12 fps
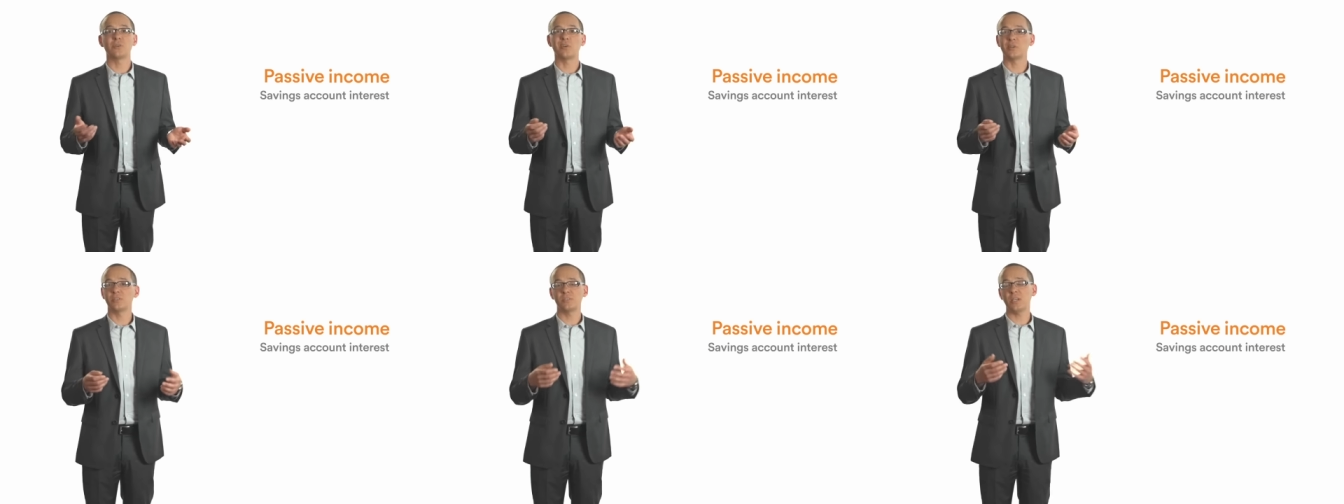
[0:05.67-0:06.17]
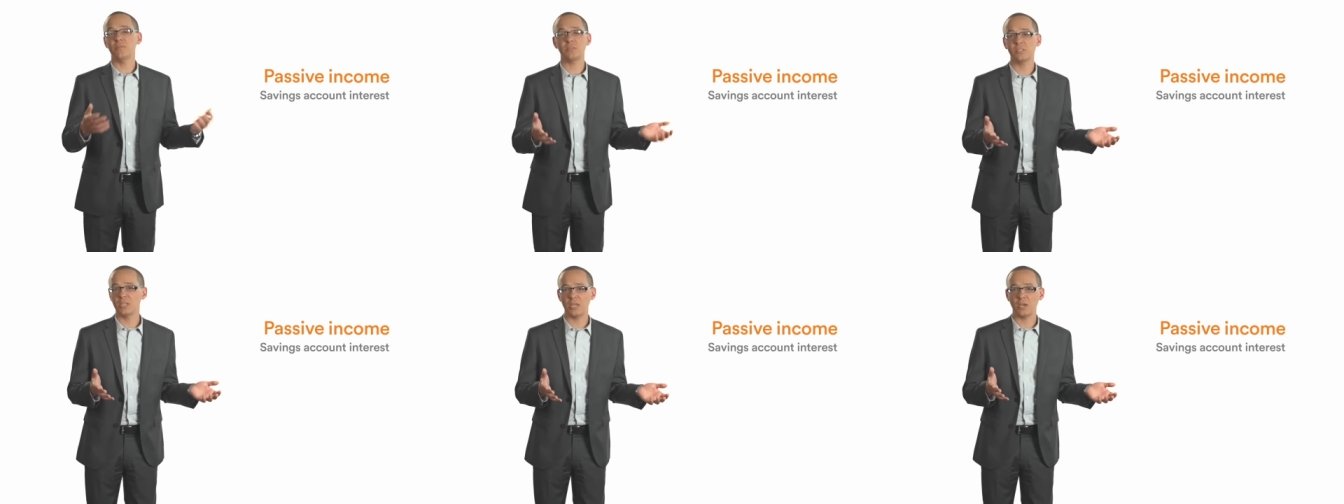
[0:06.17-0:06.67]
on a
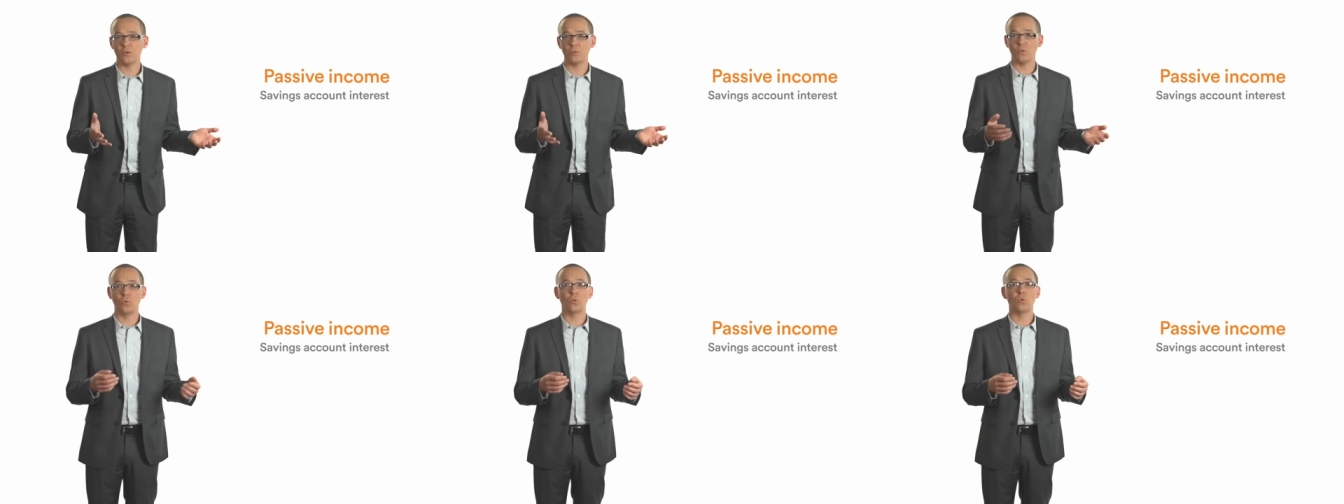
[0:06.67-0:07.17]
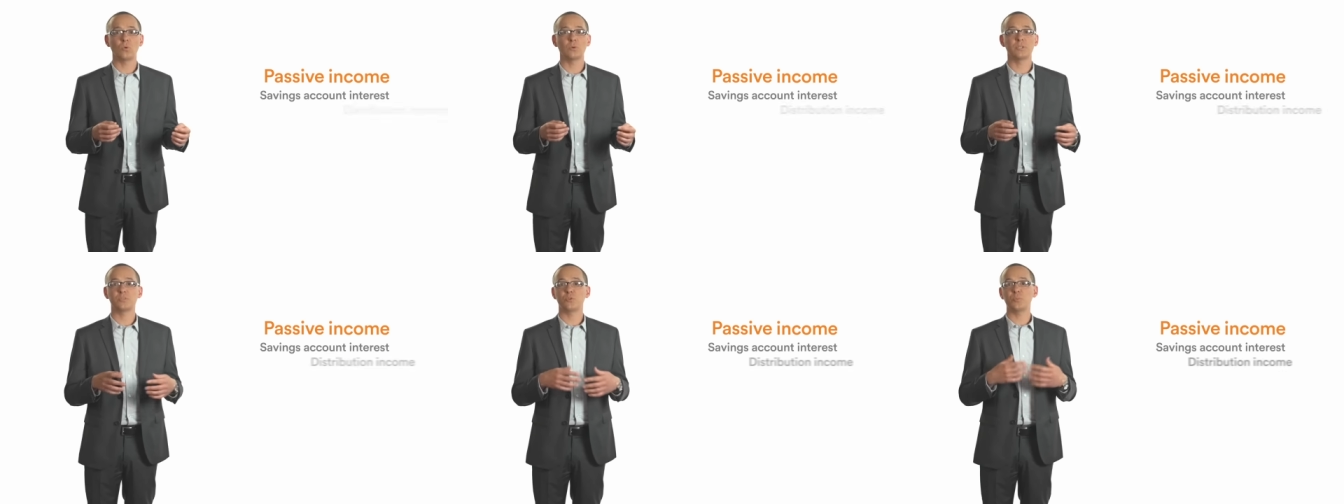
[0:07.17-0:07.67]
savings account or
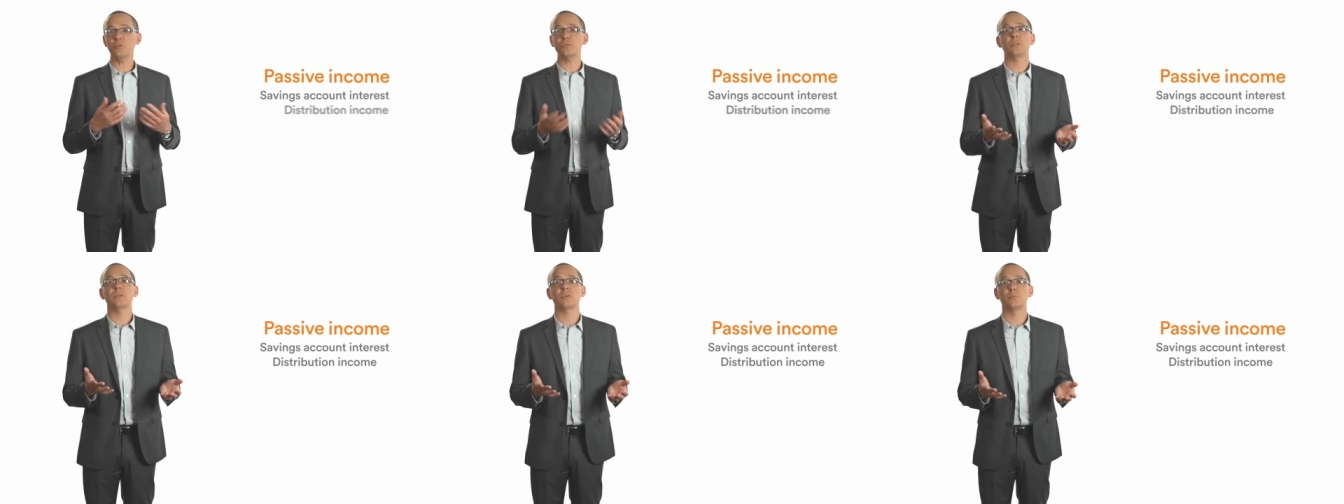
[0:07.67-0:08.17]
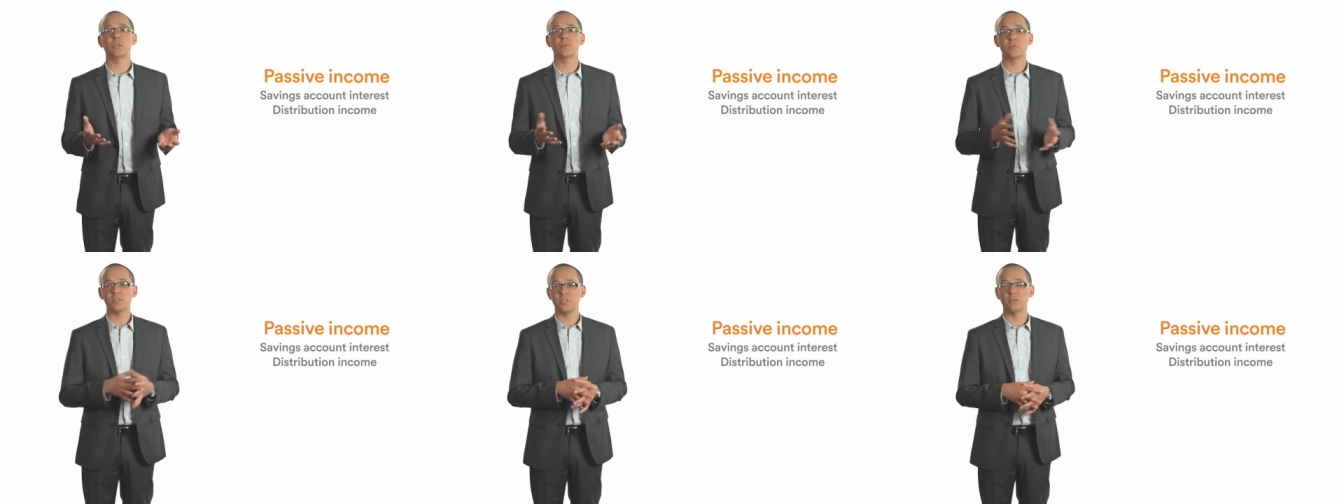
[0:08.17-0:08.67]
distribution income that you
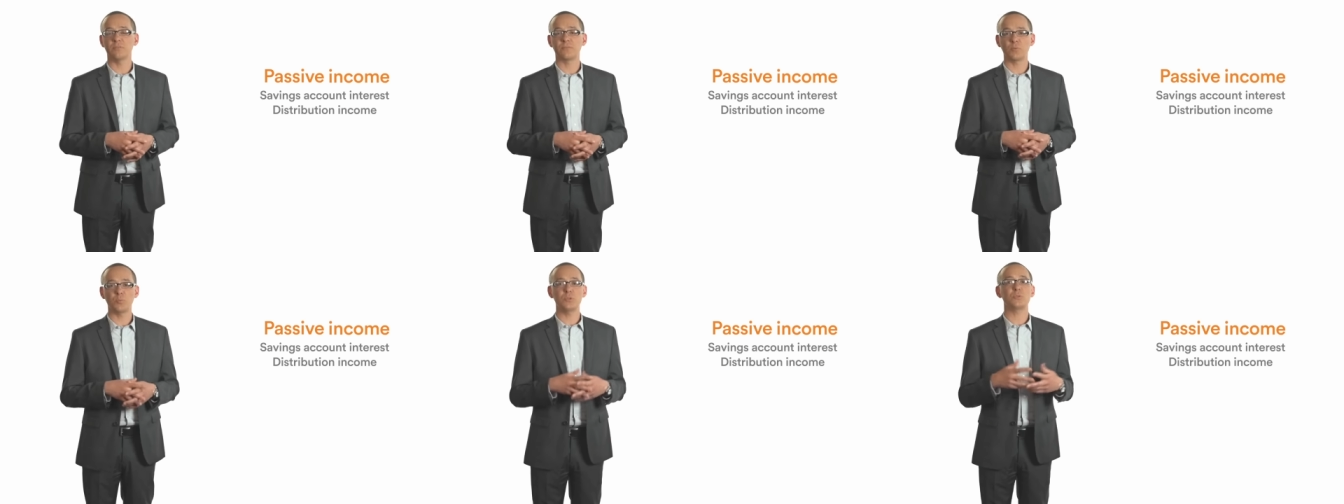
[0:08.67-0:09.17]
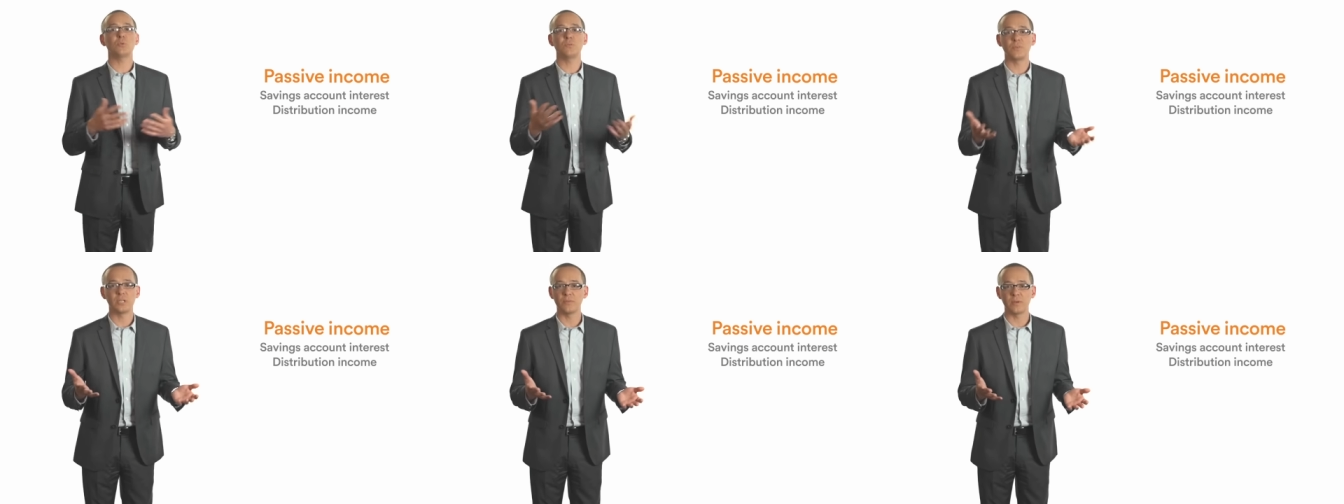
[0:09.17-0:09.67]
receive from a mutual
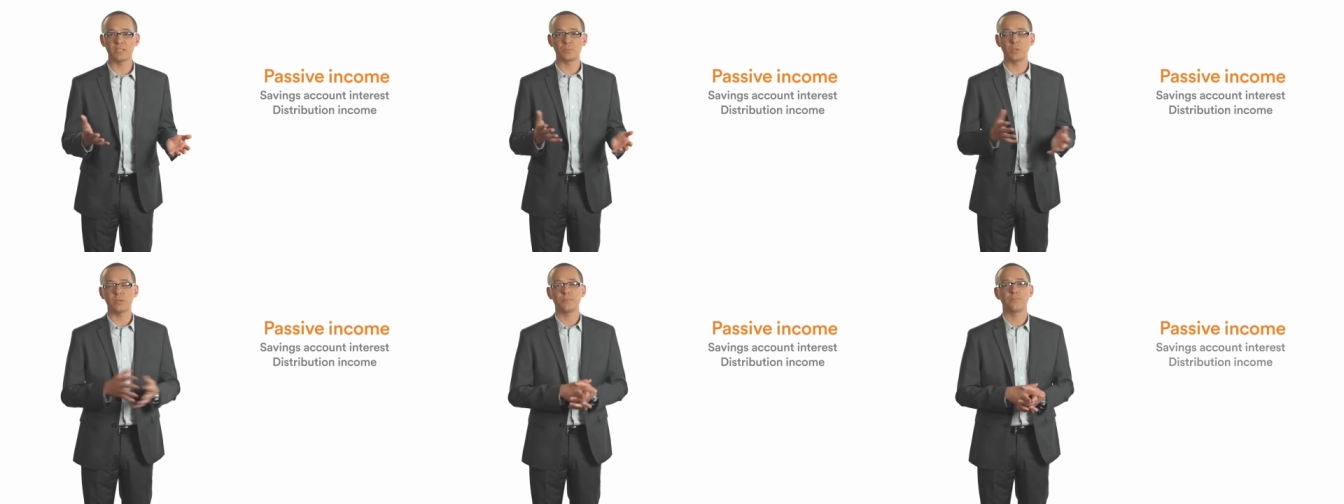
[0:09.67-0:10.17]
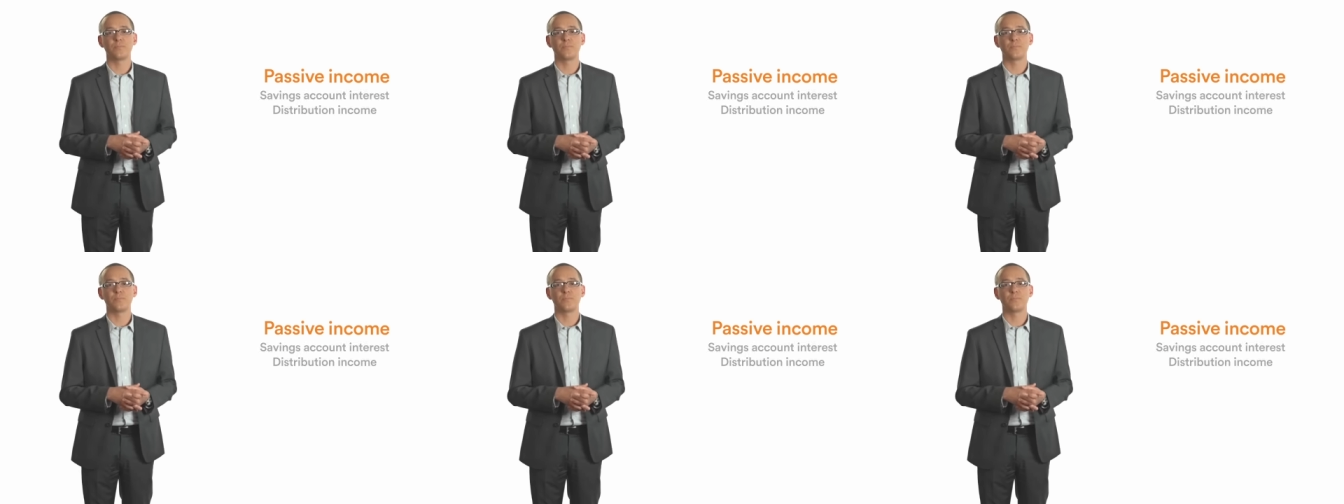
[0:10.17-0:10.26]
fund investment.